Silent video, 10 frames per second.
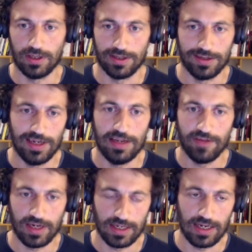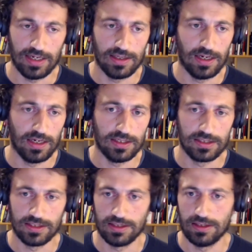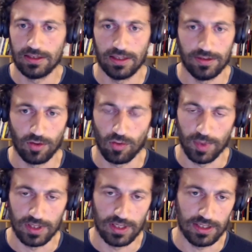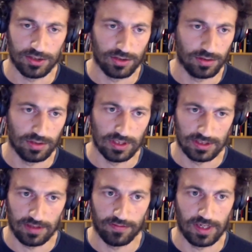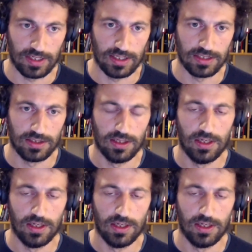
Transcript: delivering guidelines and documentation and stuff like this.